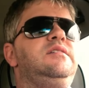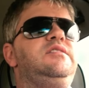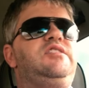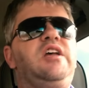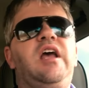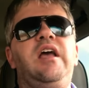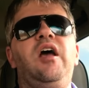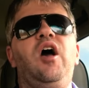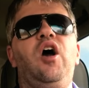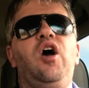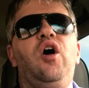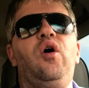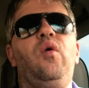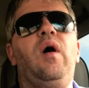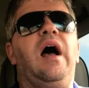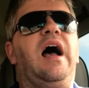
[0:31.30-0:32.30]
J
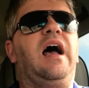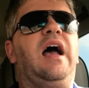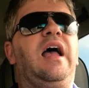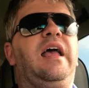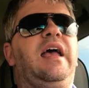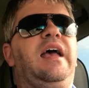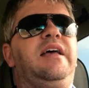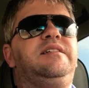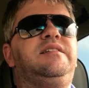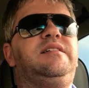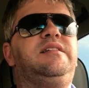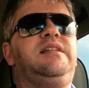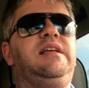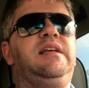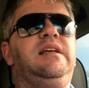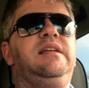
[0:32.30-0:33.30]
O I S
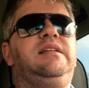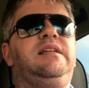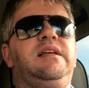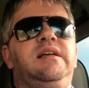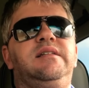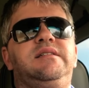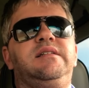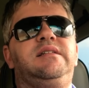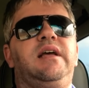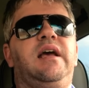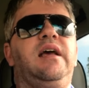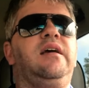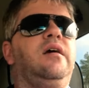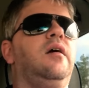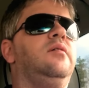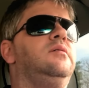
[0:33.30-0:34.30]
T. T is in
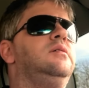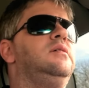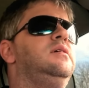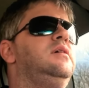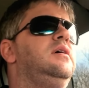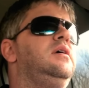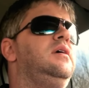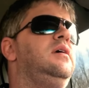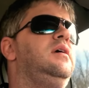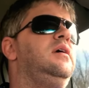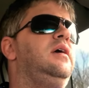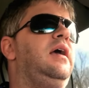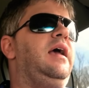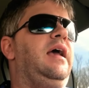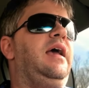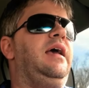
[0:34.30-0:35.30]
Tango.
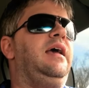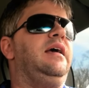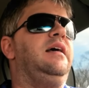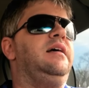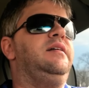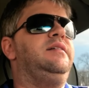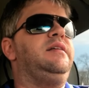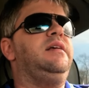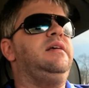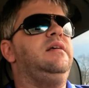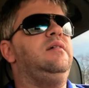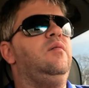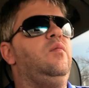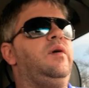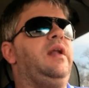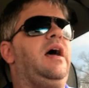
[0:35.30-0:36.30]
And
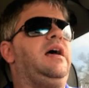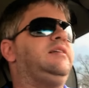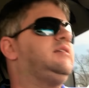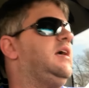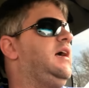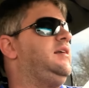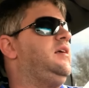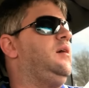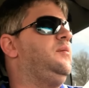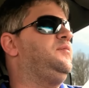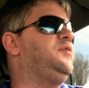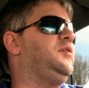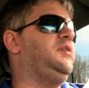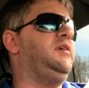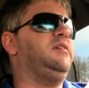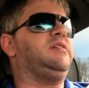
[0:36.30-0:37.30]
when I signed up
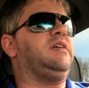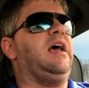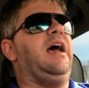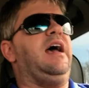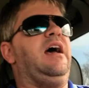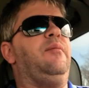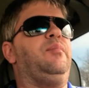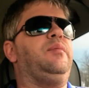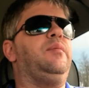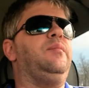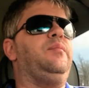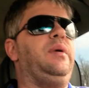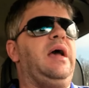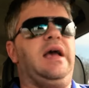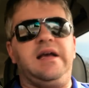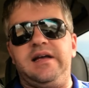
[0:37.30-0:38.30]
for this app
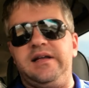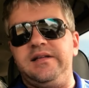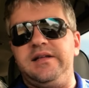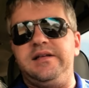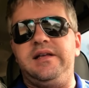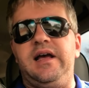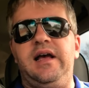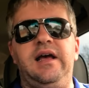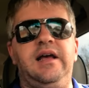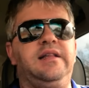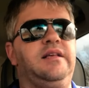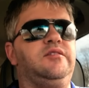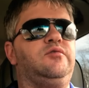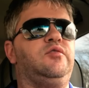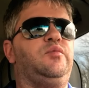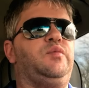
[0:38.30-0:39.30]
back in the day,
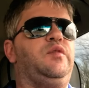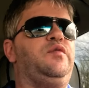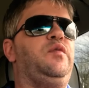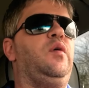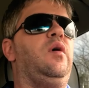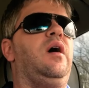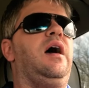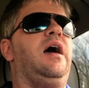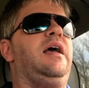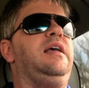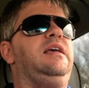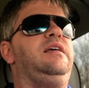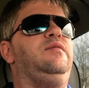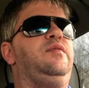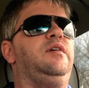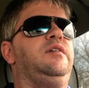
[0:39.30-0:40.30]
this was before I
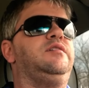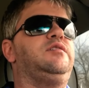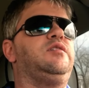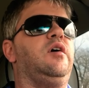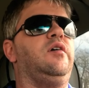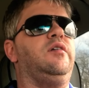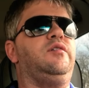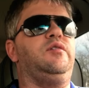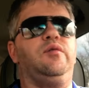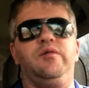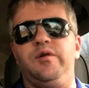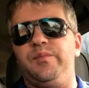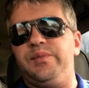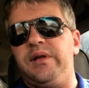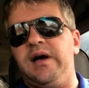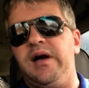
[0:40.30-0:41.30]
even started doing
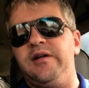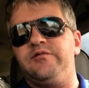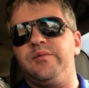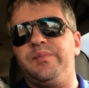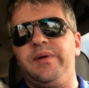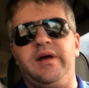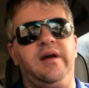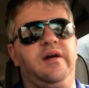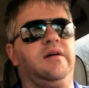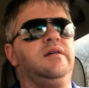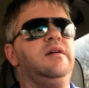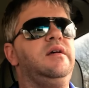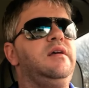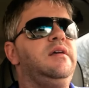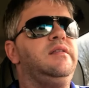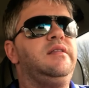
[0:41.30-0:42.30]
appliance repair.
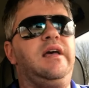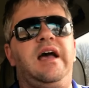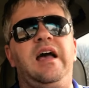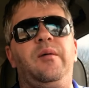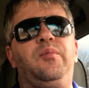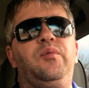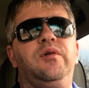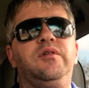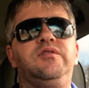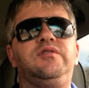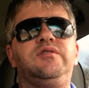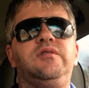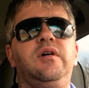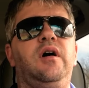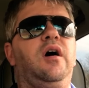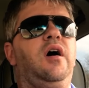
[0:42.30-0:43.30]
The app was
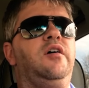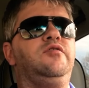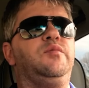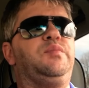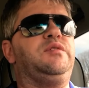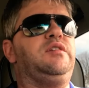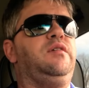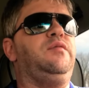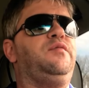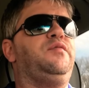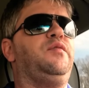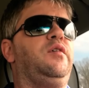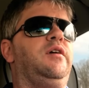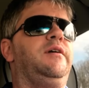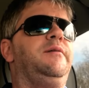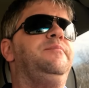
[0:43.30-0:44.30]
100%
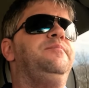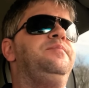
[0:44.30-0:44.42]
free.